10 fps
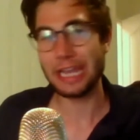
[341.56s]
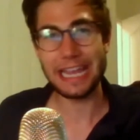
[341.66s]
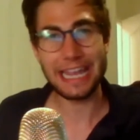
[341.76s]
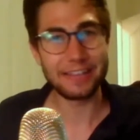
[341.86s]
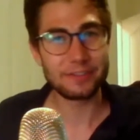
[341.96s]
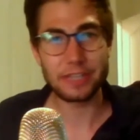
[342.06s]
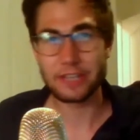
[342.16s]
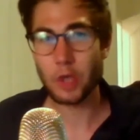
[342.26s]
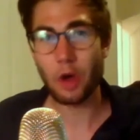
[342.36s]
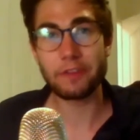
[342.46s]

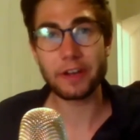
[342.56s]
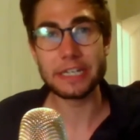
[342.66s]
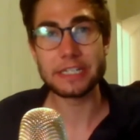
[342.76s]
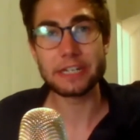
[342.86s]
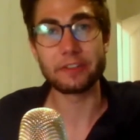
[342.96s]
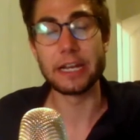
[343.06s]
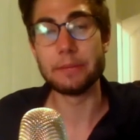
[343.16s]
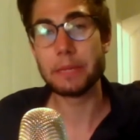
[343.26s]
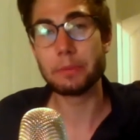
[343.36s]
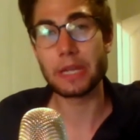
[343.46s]
it's all very different,
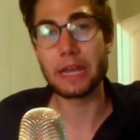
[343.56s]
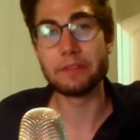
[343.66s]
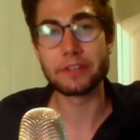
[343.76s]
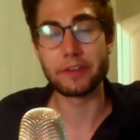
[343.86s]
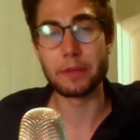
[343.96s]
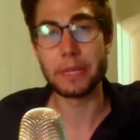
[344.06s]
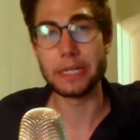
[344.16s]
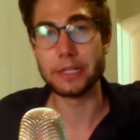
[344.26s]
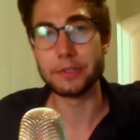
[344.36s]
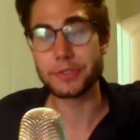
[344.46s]
and people can have different
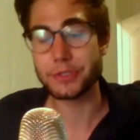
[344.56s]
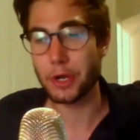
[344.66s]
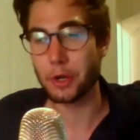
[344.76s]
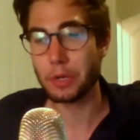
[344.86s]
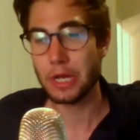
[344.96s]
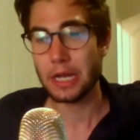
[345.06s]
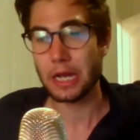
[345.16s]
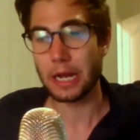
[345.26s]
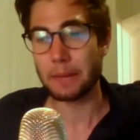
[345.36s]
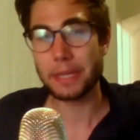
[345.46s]
opinions. So
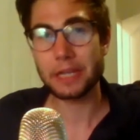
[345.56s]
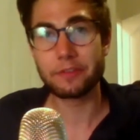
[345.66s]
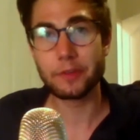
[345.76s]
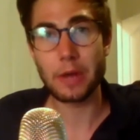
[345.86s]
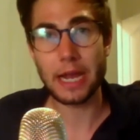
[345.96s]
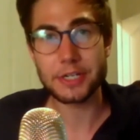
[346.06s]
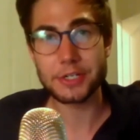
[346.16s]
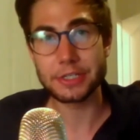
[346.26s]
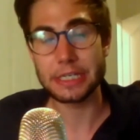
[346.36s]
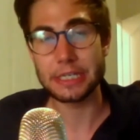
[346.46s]
Pickfu
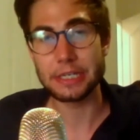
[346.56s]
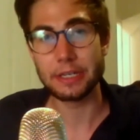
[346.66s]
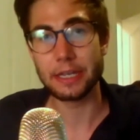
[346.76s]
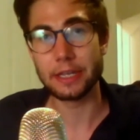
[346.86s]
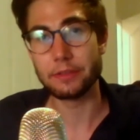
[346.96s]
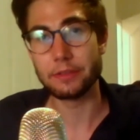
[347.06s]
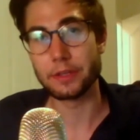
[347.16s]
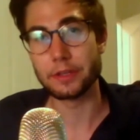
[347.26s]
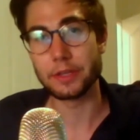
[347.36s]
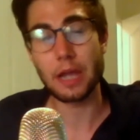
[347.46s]
actually,
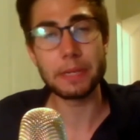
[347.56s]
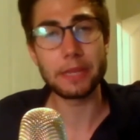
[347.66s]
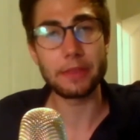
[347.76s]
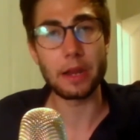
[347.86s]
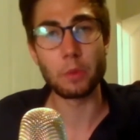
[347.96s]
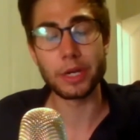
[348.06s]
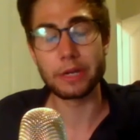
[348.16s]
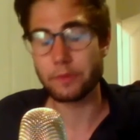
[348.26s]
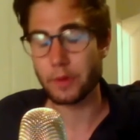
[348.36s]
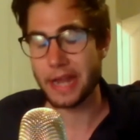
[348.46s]
the company that I'm
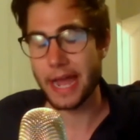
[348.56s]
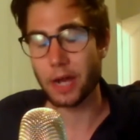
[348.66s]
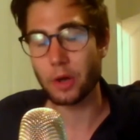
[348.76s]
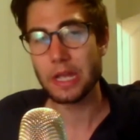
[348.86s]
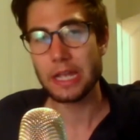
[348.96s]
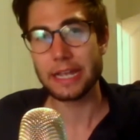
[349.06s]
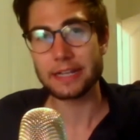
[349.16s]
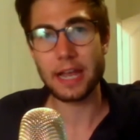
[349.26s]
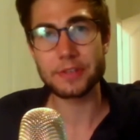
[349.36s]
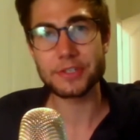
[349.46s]
working for now,
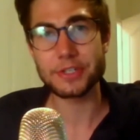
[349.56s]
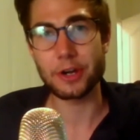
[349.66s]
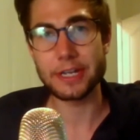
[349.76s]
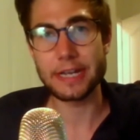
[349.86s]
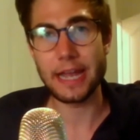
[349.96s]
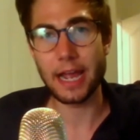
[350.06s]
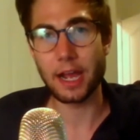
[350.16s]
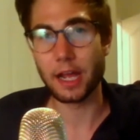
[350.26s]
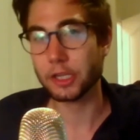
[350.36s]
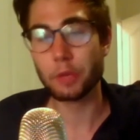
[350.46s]
it kind of started
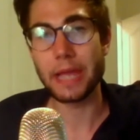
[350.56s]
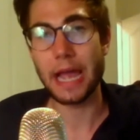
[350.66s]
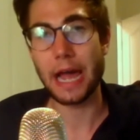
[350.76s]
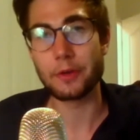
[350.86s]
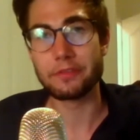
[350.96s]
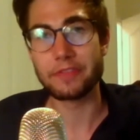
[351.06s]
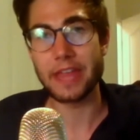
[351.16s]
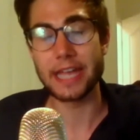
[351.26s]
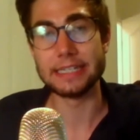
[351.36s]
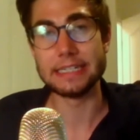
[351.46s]
a little bit out of
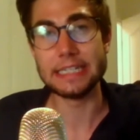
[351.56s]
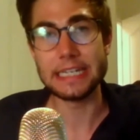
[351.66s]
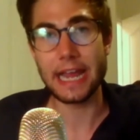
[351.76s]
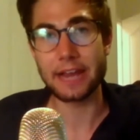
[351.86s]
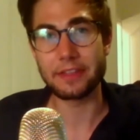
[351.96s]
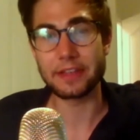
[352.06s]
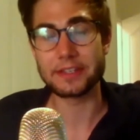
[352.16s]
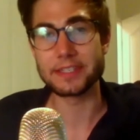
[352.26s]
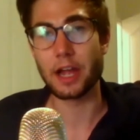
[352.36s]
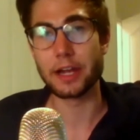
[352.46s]
that need, out of that
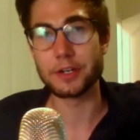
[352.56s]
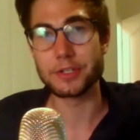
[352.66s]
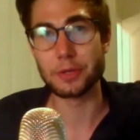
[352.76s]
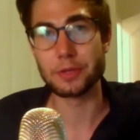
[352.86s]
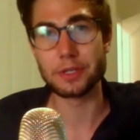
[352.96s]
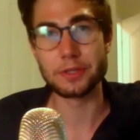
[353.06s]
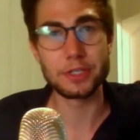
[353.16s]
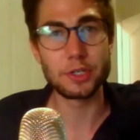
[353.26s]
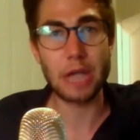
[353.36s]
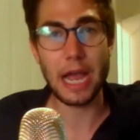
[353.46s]
desire. So the
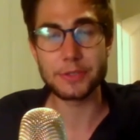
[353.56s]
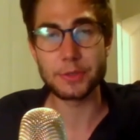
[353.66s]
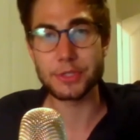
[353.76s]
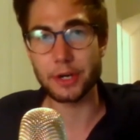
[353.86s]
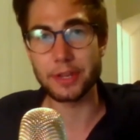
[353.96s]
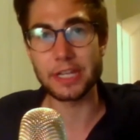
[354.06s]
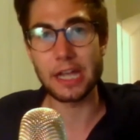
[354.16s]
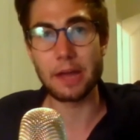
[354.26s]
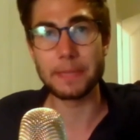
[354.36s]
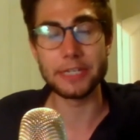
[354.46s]
two guys who started the
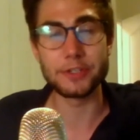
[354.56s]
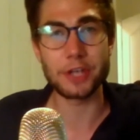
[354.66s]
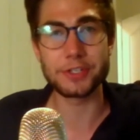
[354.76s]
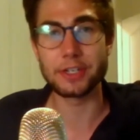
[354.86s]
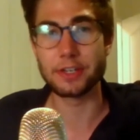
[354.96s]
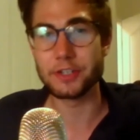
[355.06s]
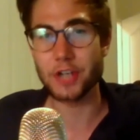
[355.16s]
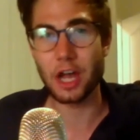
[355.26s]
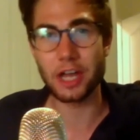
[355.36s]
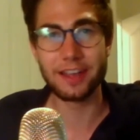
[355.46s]
company, Justin and
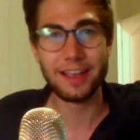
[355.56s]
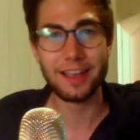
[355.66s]
John,